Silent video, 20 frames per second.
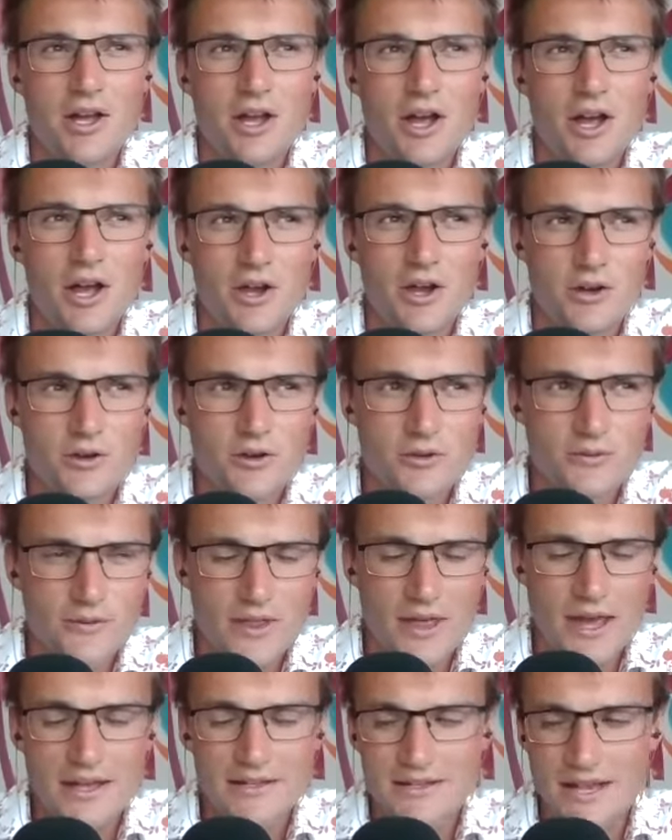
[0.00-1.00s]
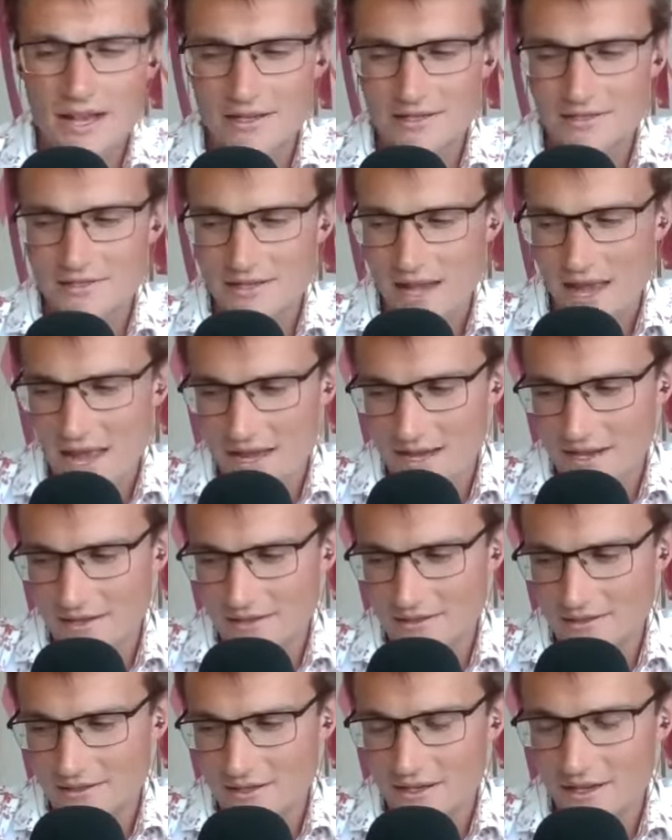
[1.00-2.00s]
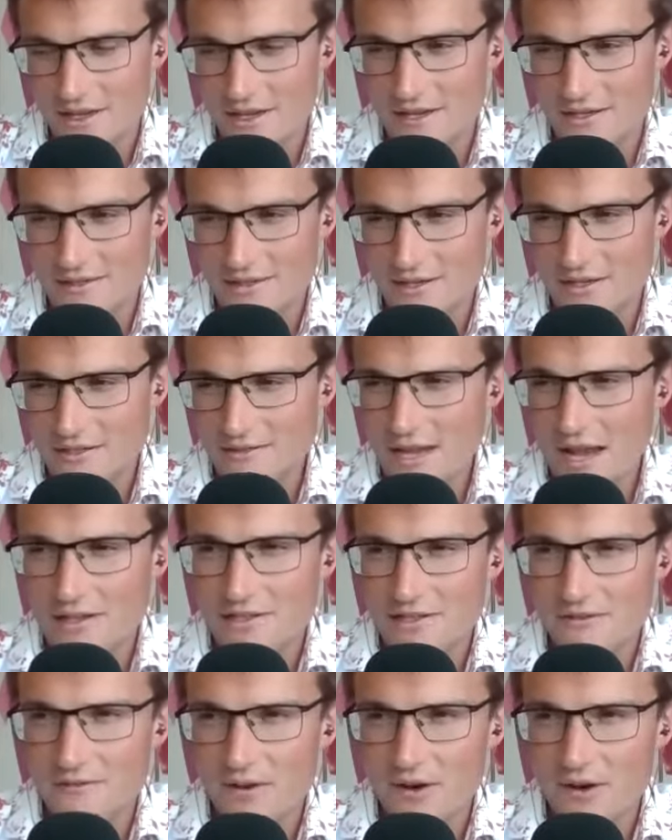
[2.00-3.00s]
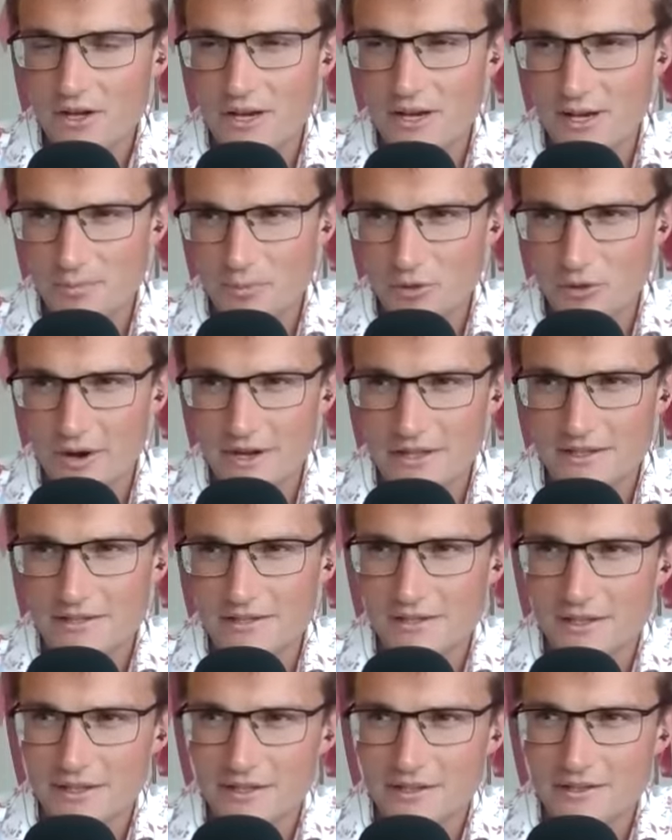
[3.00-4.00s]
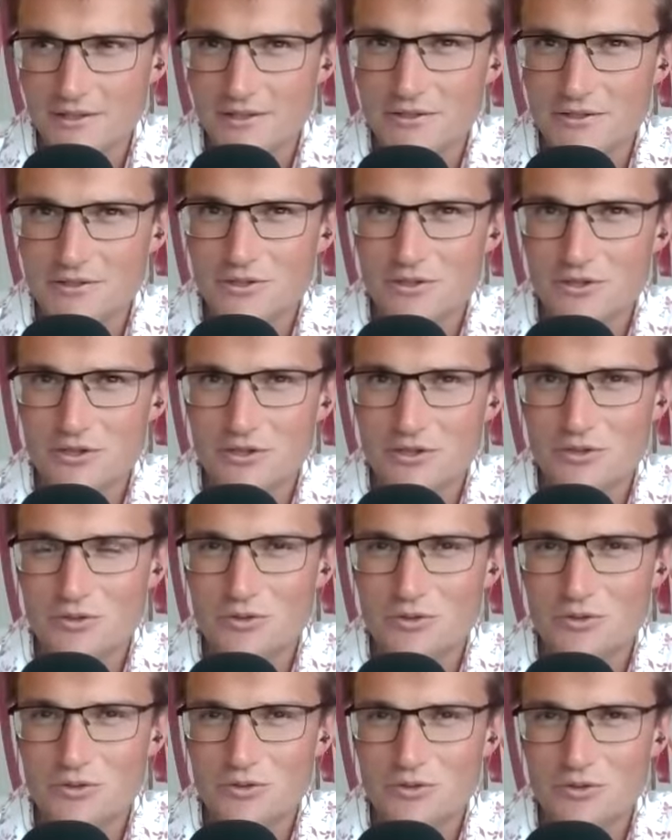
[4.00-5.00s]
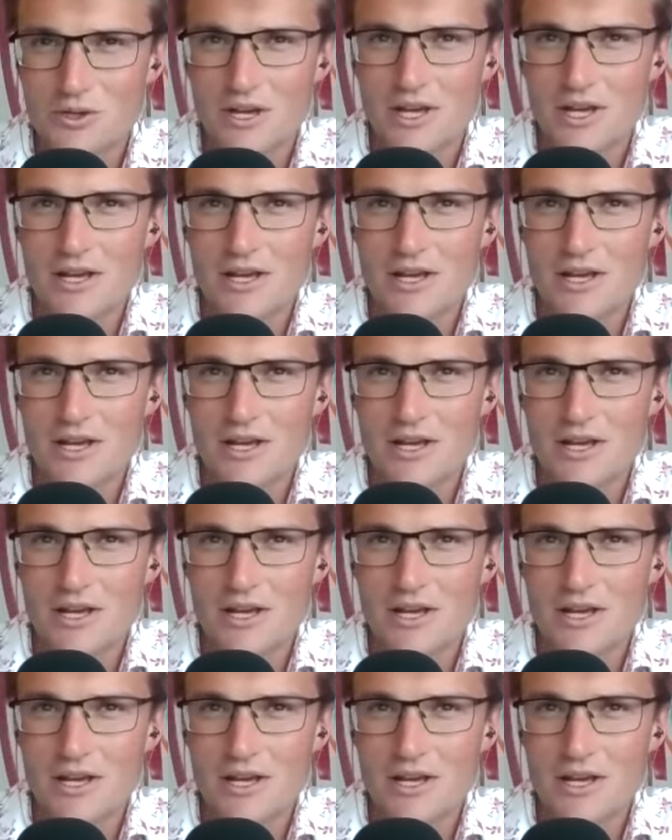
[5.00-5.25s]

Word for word: over that 10 days is that it's actually very liberating to